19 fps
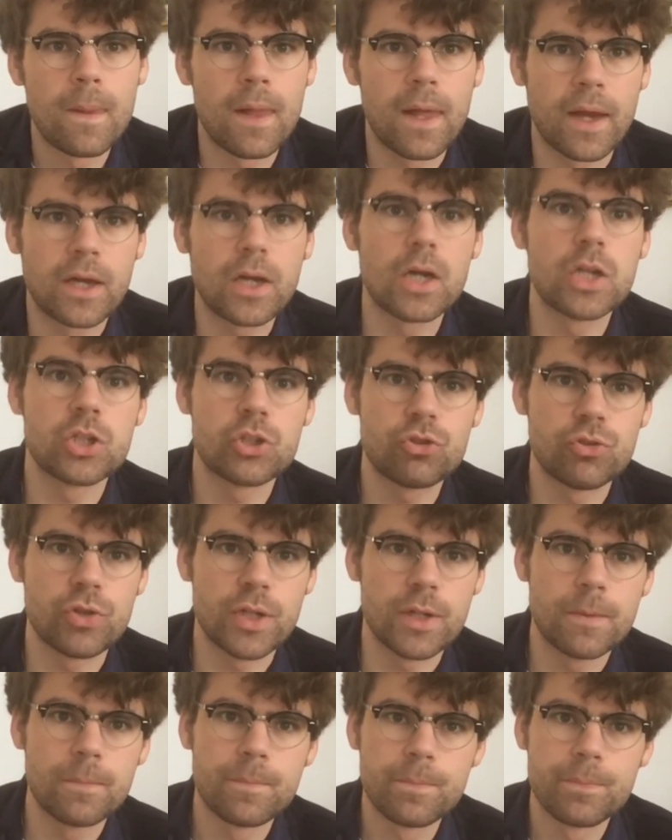a
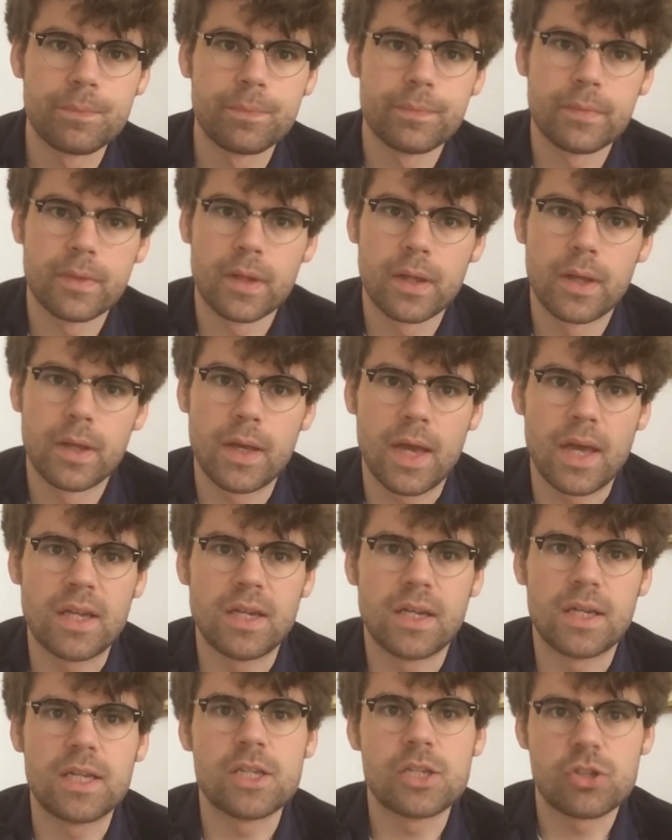country, and
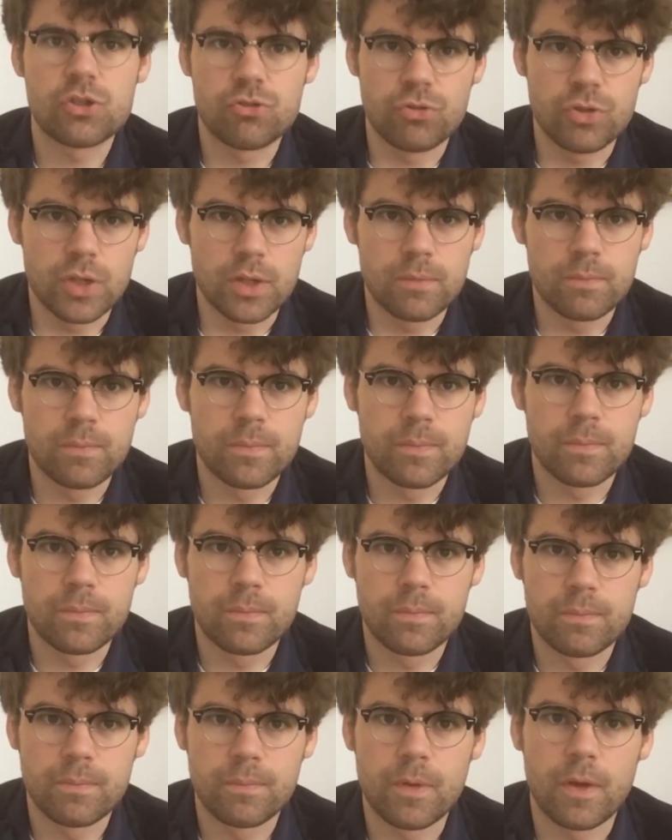a history,
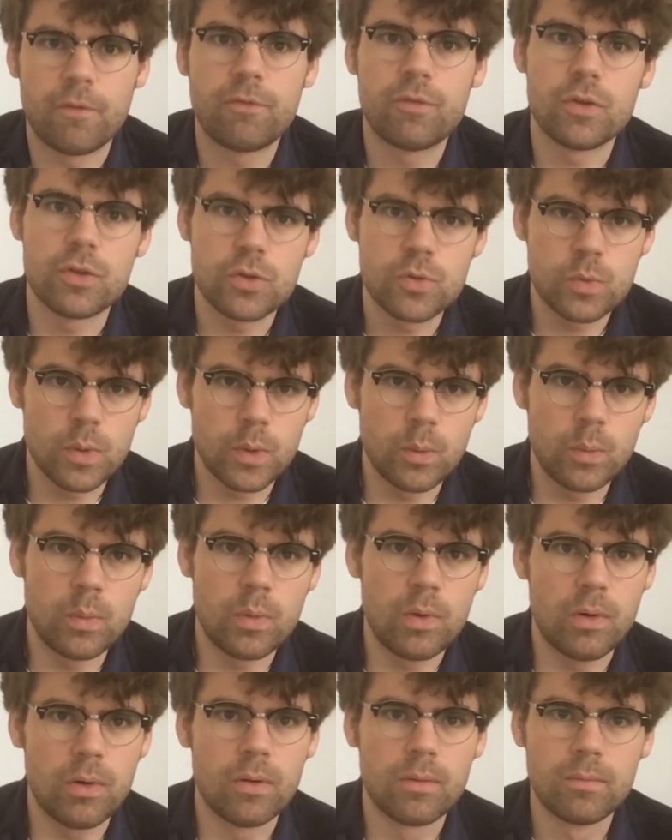a First World
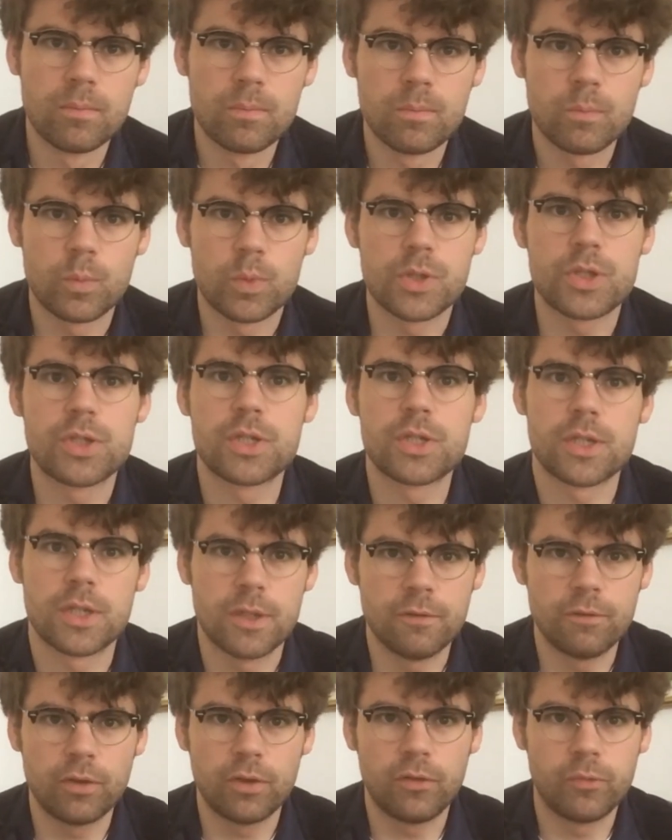War, which
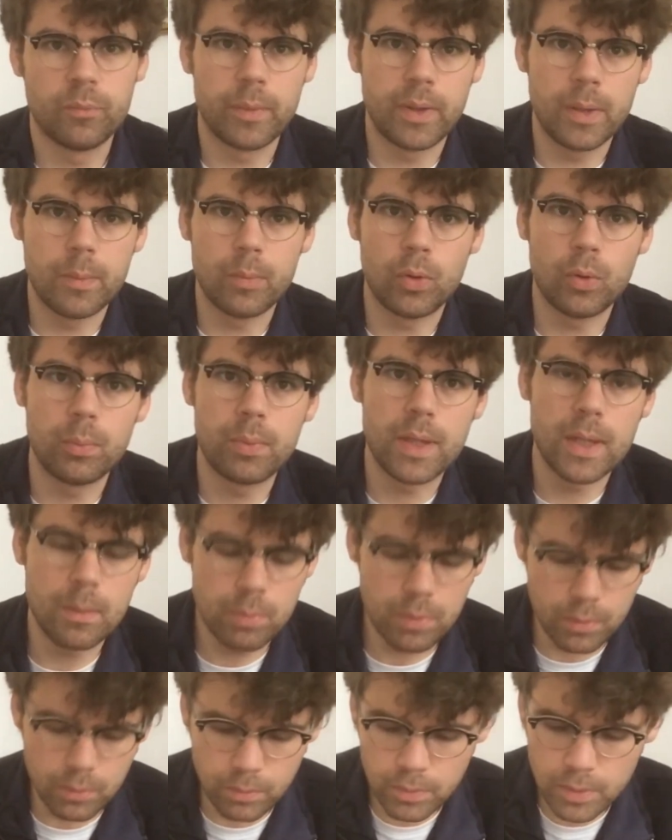involved many more people.